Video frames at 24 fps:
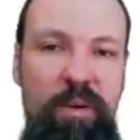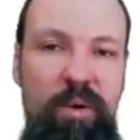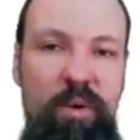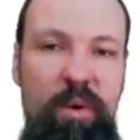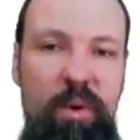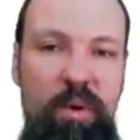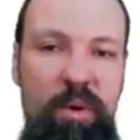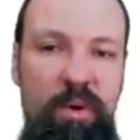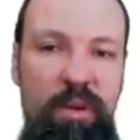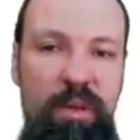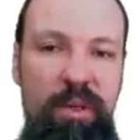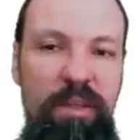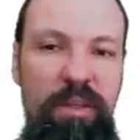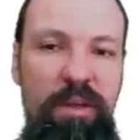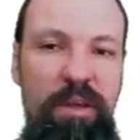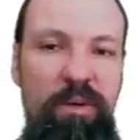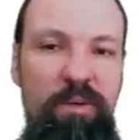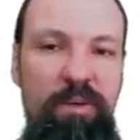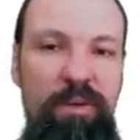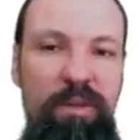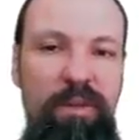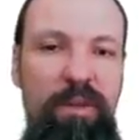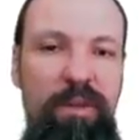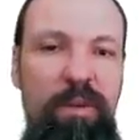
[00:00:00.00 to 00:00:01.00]
all
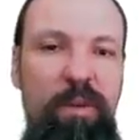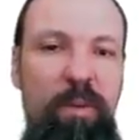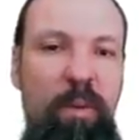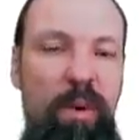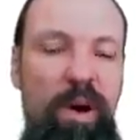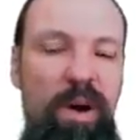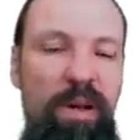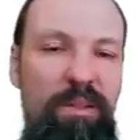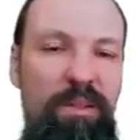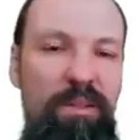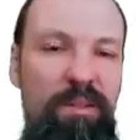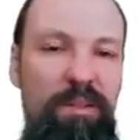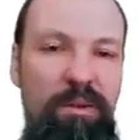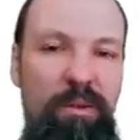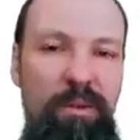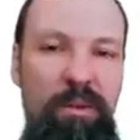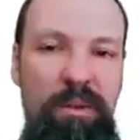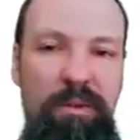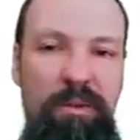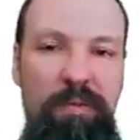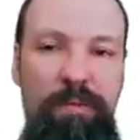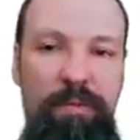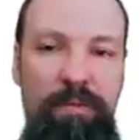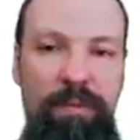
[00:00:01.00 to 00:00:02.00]
including the one, so
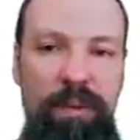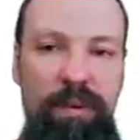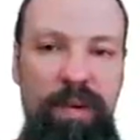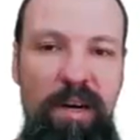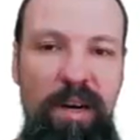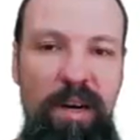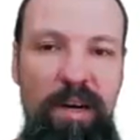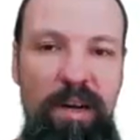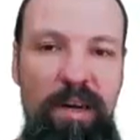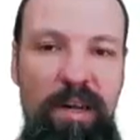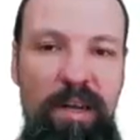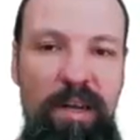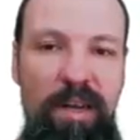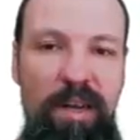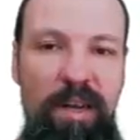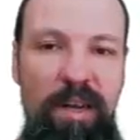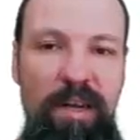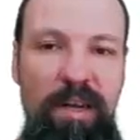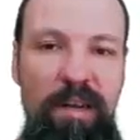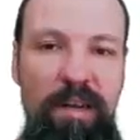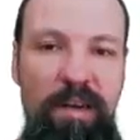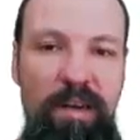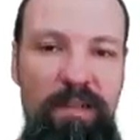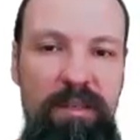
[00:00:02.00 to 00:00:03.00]
if there are
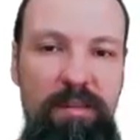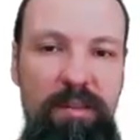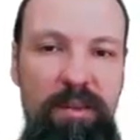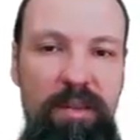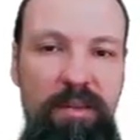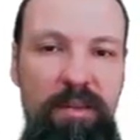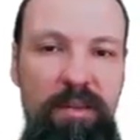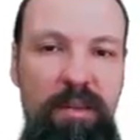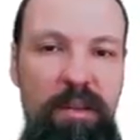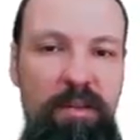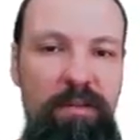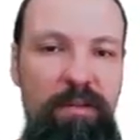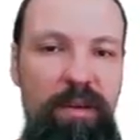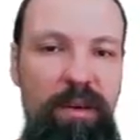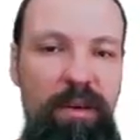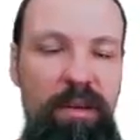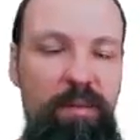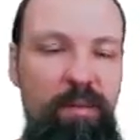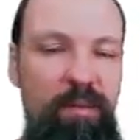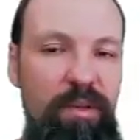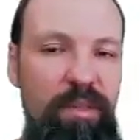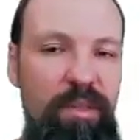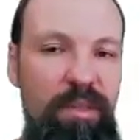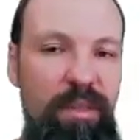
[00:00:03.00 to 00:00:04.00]
k explanatory
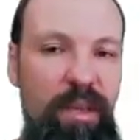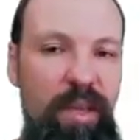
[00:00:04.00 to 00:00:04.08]
variables,